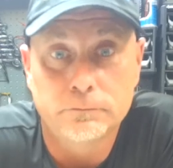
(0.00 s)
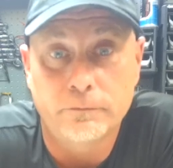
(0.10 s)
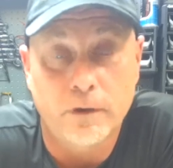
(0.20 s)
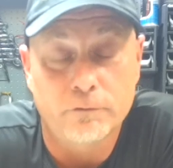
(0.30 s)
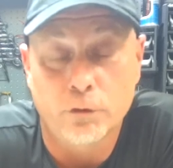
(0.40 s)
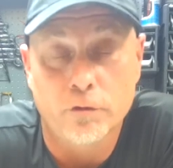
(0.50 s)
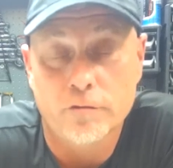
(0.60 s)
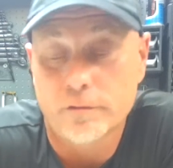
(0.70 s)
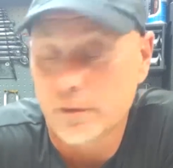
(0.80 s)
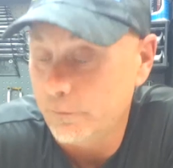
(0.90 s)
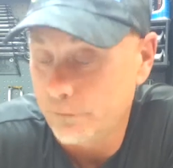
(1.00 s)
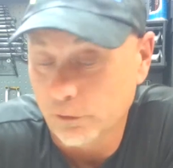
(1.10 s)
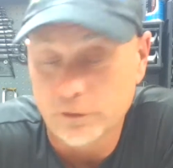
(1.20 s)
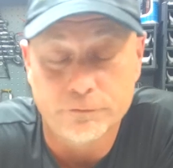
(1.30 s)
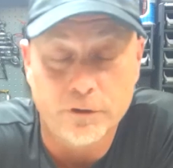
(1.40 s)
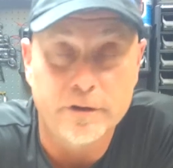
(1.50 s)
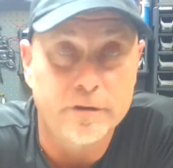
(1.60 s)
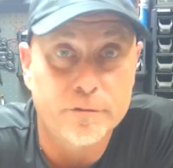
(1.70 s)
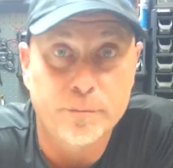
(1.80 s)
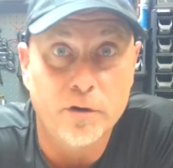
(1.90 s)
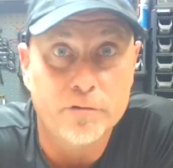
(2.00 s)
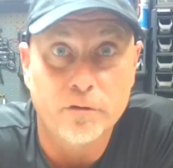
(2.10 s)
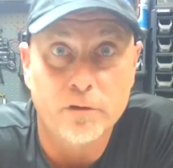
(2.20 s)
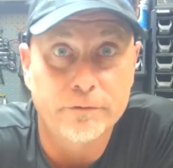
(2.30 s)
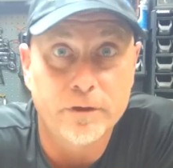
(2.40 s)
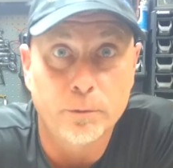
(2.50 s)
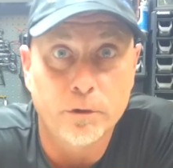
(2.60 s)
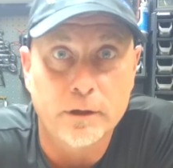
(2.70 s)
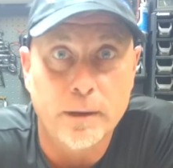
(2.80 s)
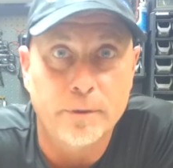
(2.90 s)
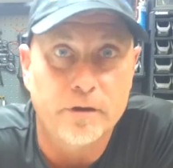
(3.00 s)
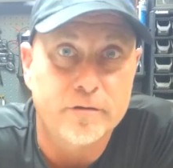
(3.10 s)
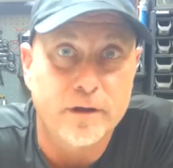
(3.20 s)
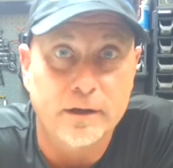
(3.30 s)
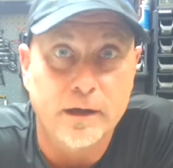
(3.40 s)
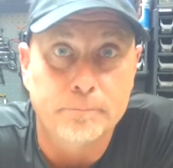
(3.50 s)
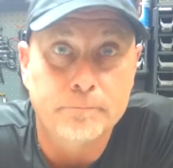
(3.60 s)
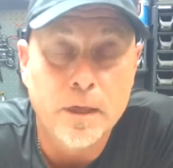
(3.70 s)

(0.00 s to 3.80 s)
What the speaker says: of course, if you're looking for any of these parts, they're all available on GotBuggies.com.